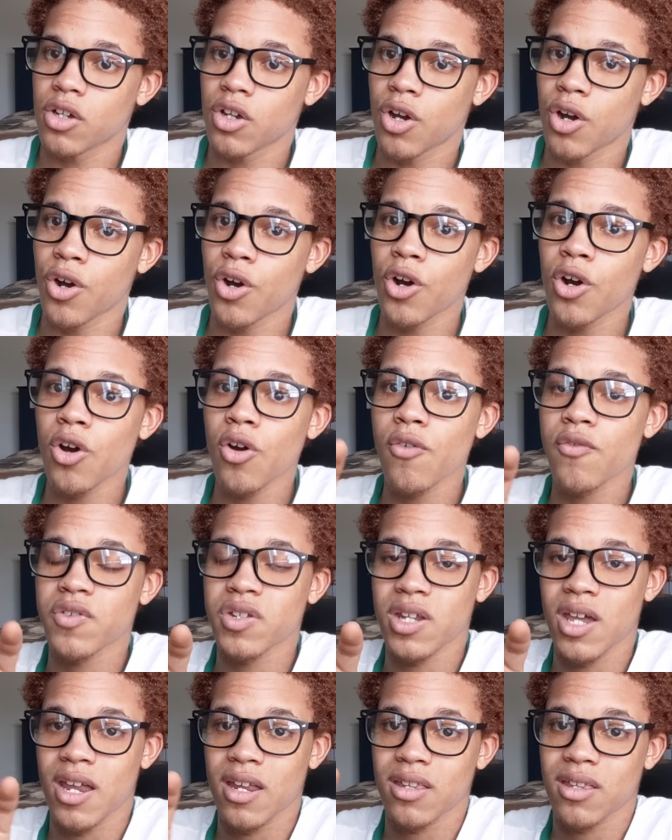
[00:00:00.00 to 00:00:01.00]

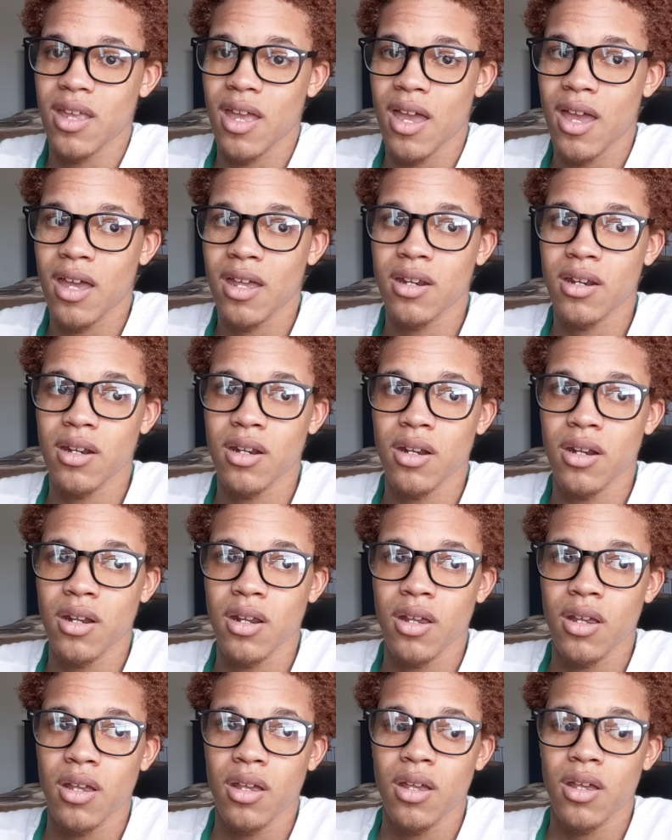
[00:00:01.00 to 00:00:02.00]
curves like that,
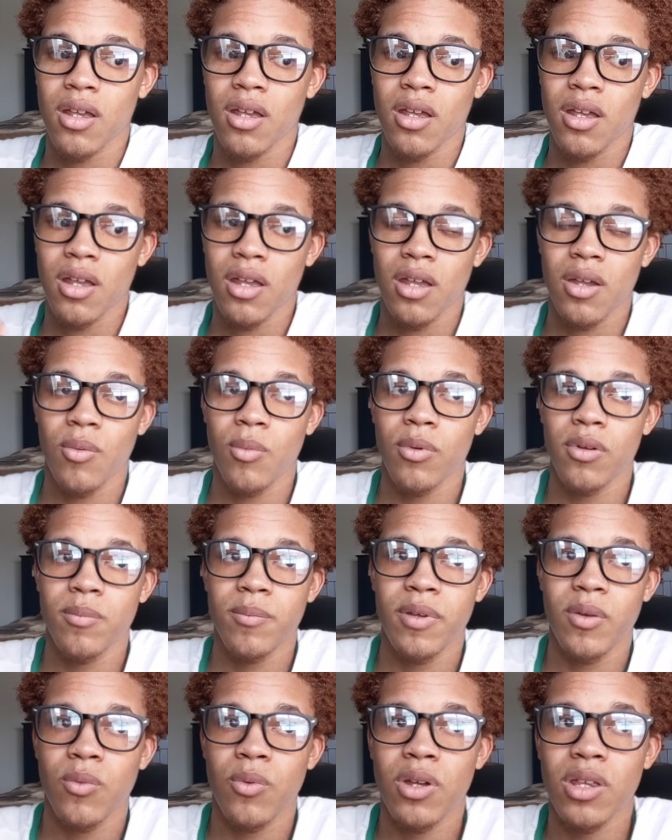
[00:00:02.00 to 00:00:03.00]
it
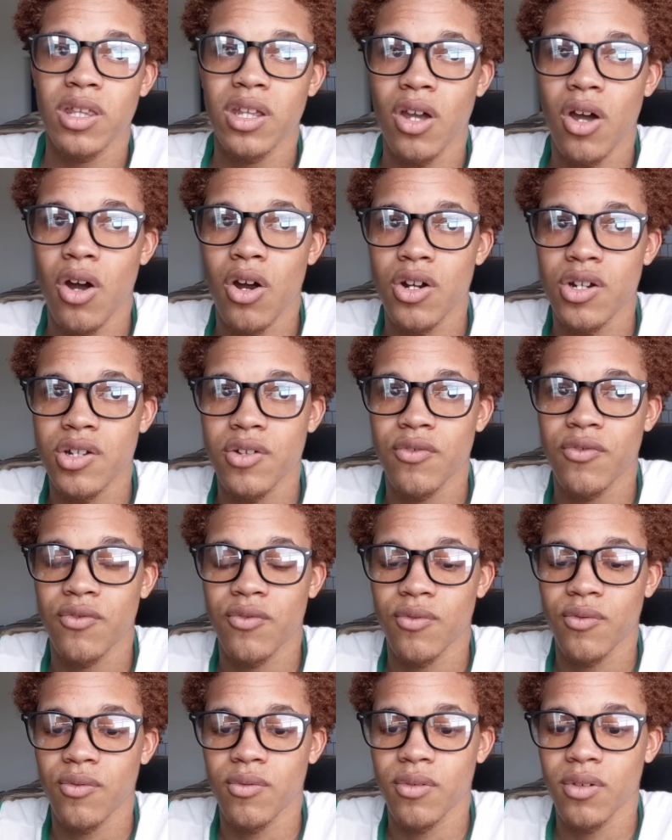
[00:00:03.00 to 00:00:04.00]
would be really hard to,
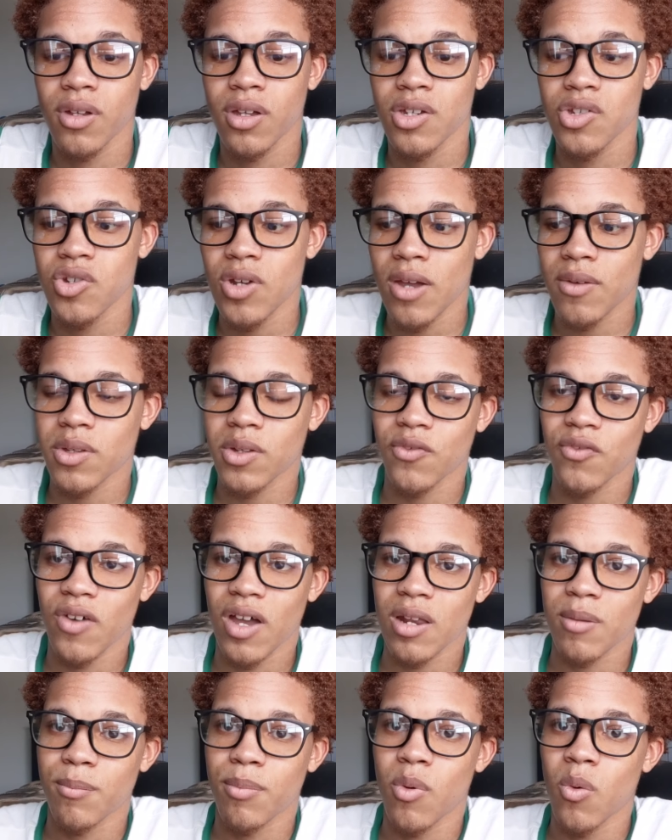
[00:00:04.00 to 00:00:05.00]
because you have to
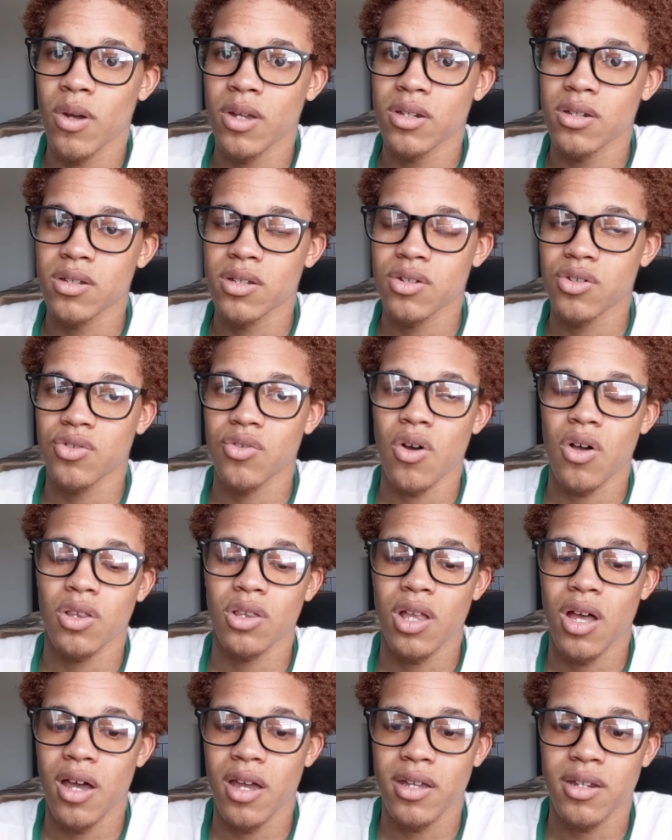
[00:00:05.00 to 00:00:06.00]
find points and draw
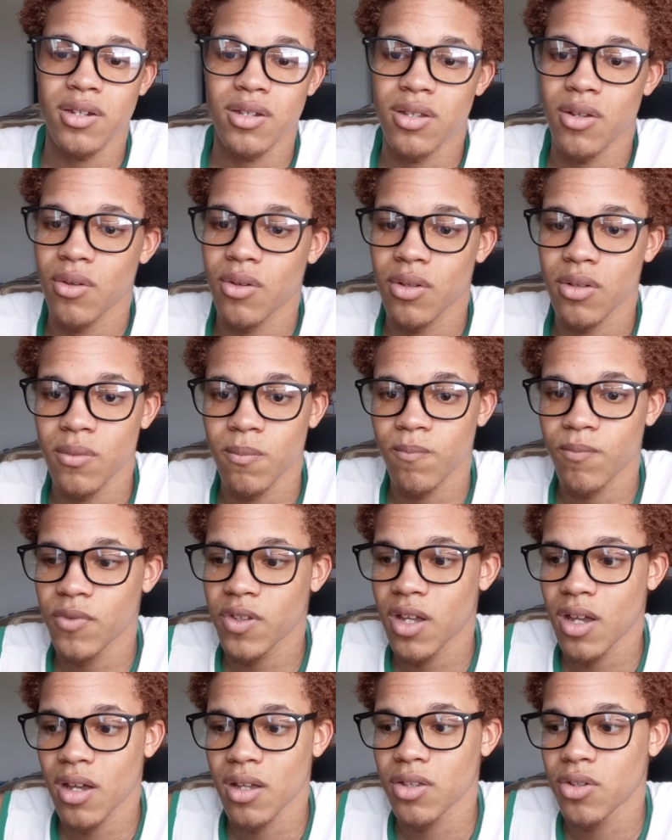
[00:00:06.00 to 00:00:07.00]
lines.
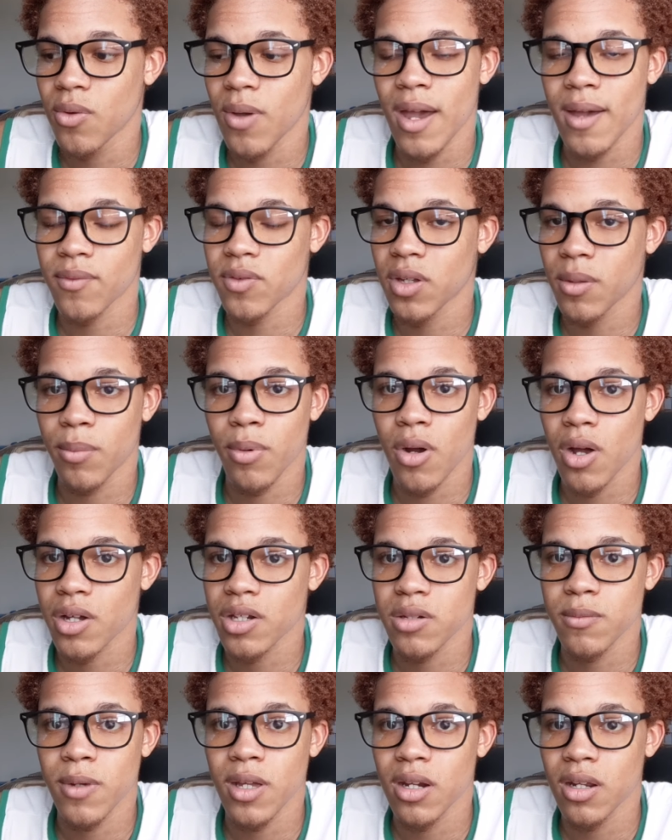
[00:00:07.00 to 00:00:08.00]
You have to
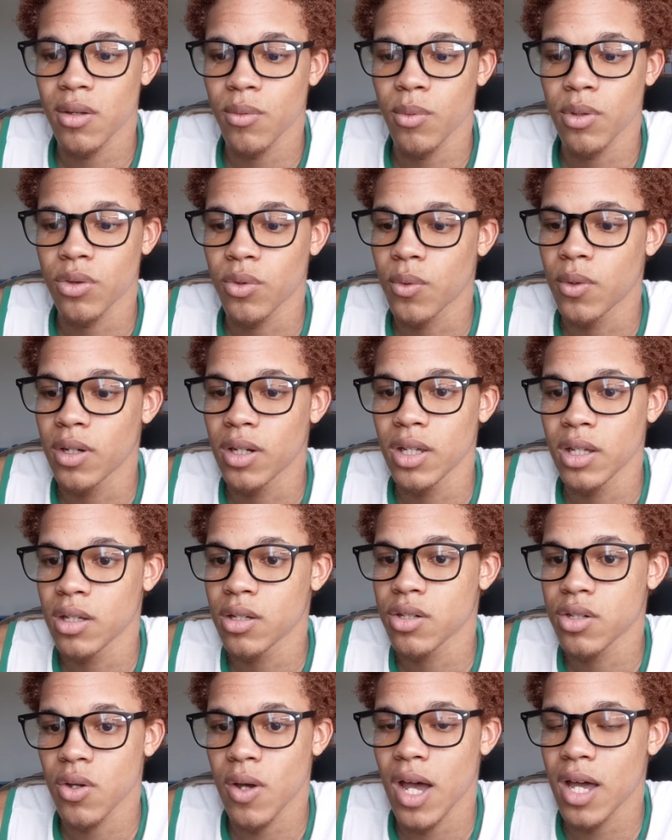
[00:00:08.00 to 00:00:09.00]
approximate it with 3D.
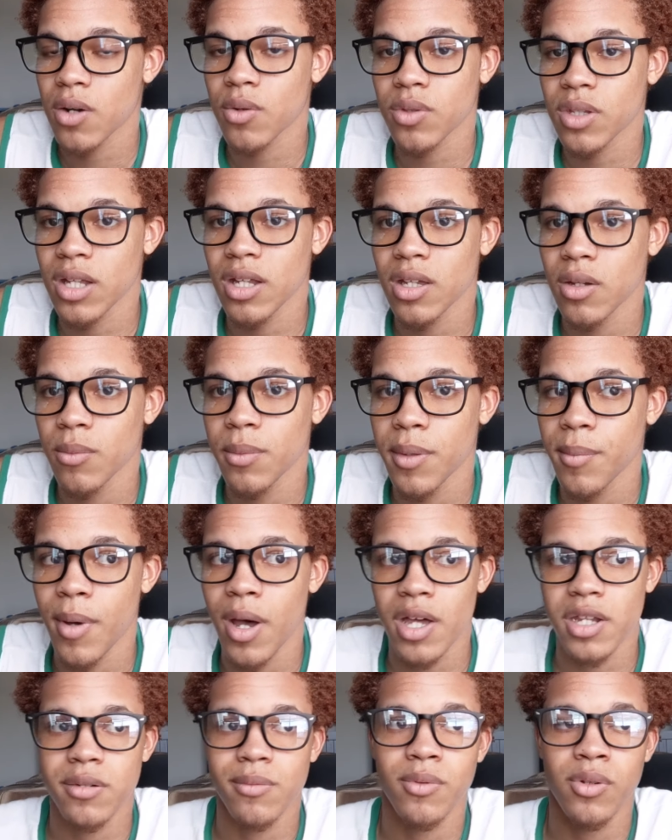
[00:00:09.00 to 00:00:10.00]
So I don't think it would be
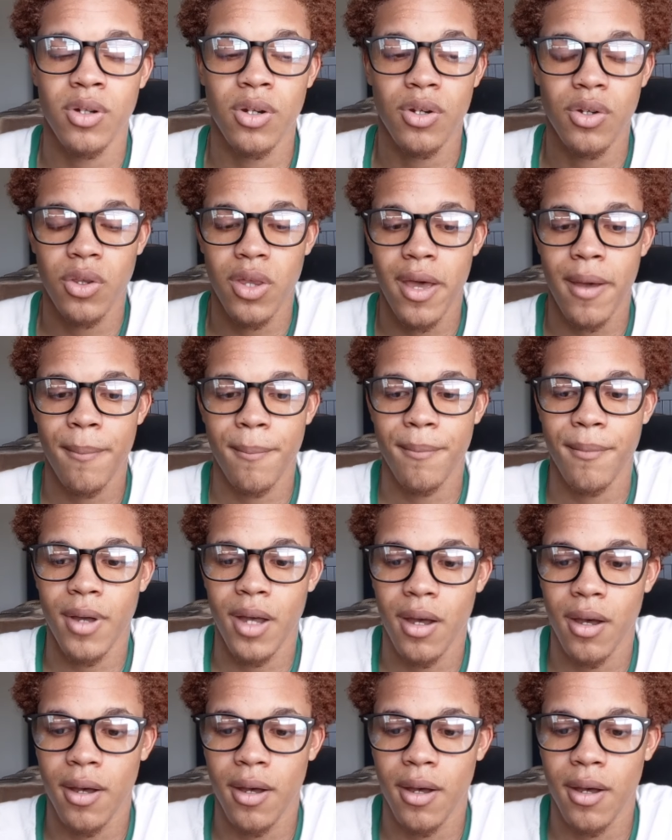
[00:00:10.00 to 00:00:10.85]
possible to do that.